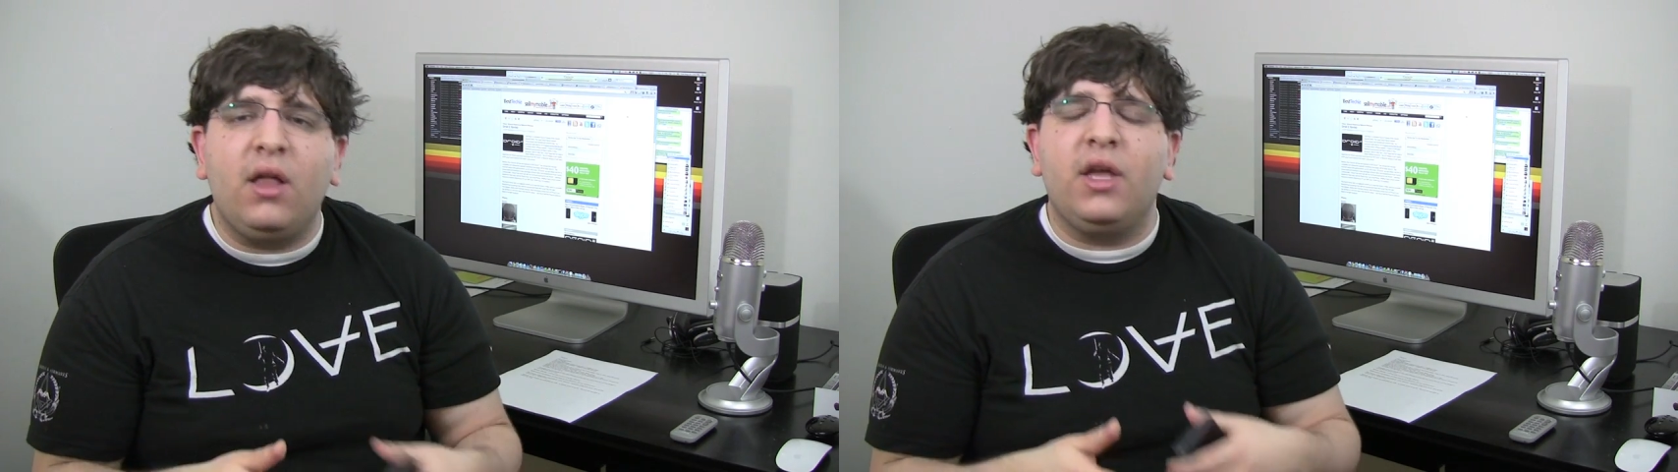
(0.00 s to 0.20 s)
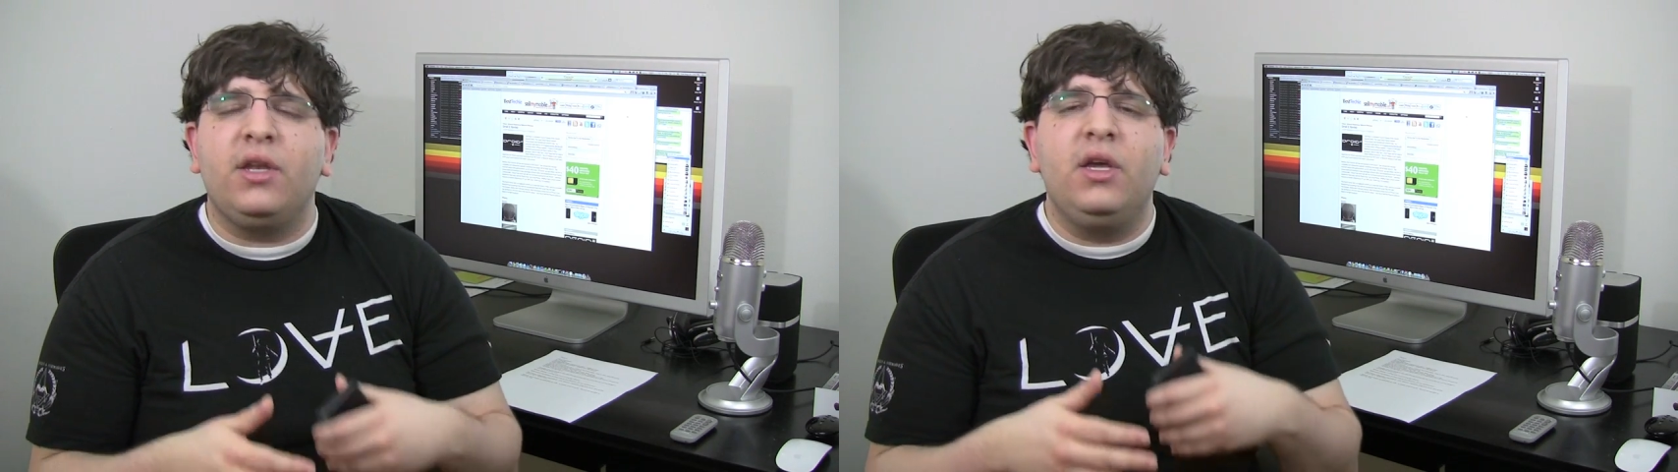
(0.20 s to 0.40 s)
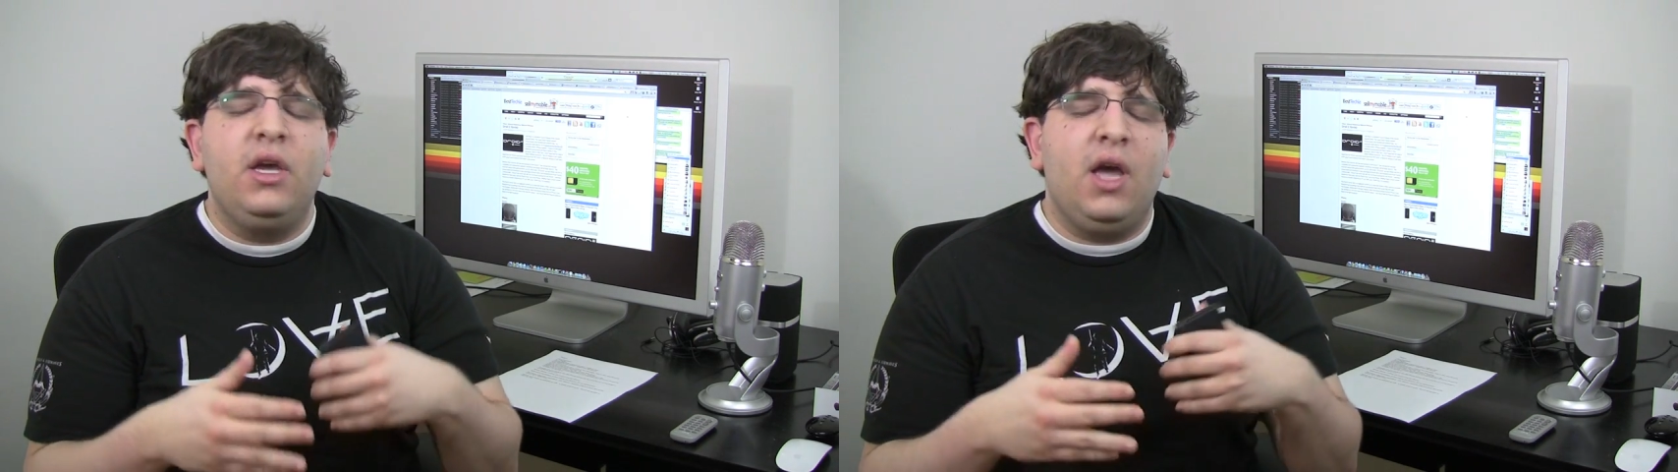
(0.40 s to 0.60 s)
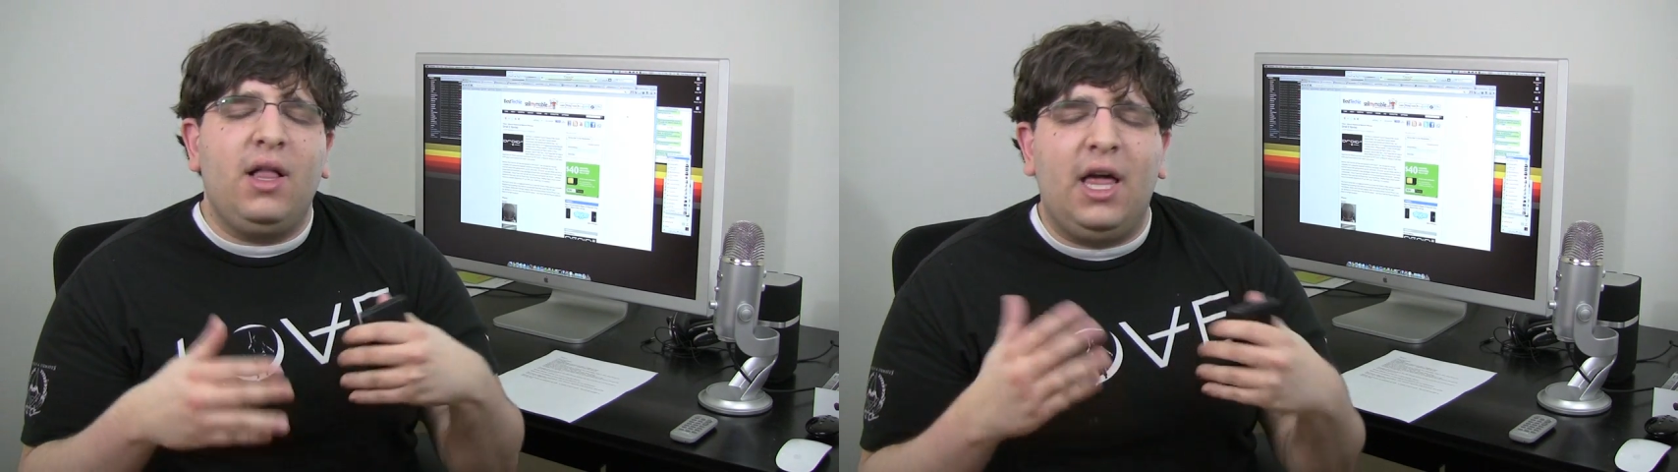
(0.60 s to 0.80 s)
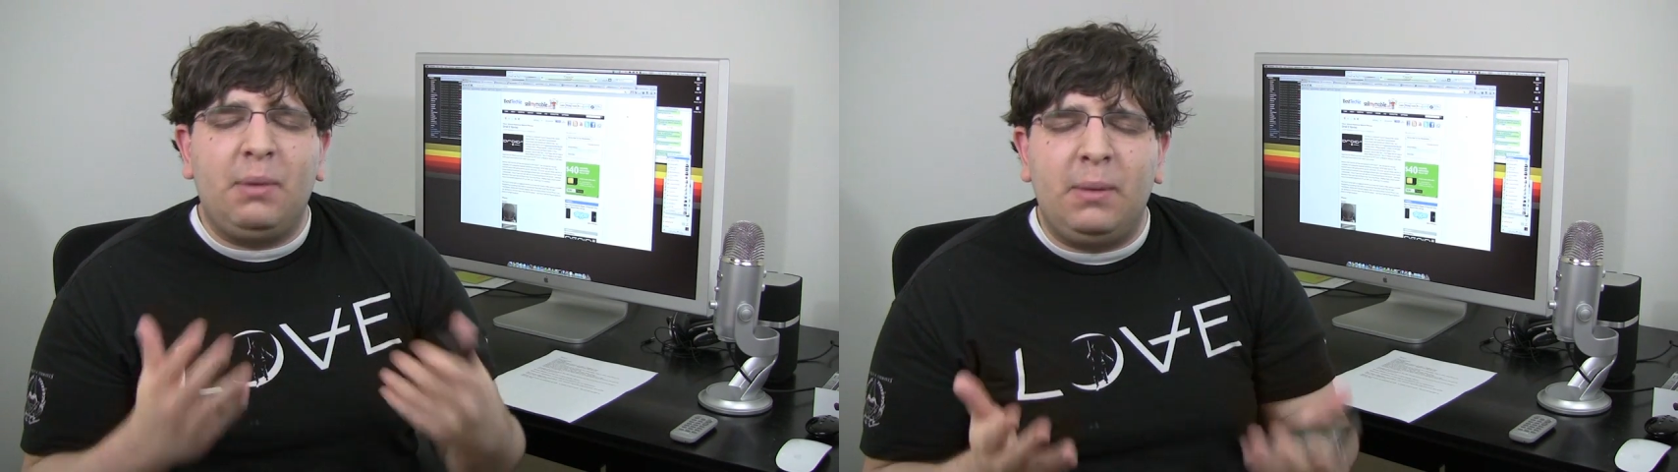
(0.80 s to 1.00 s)
and a
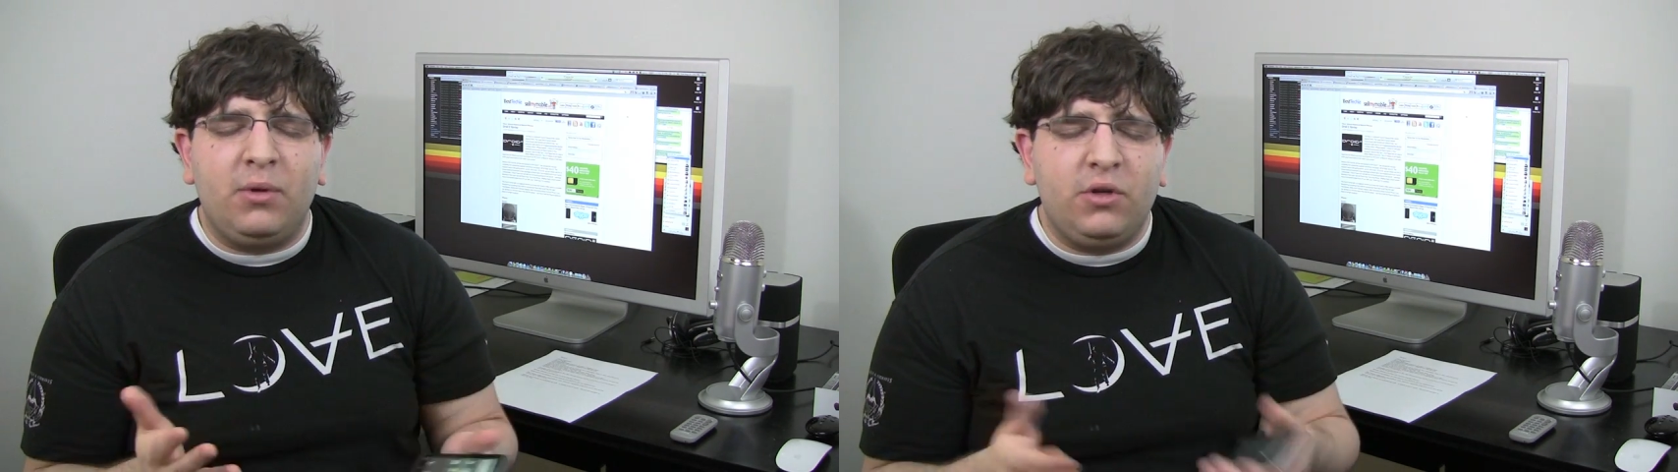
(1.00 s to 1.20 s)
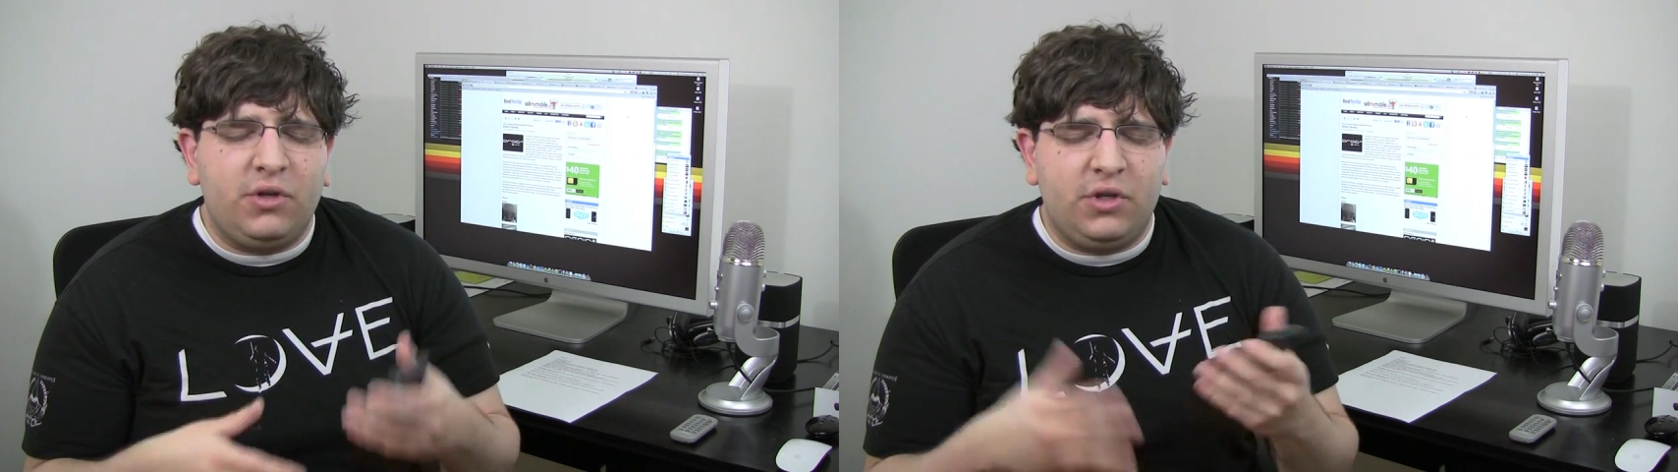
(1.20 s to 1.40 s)
lot of people use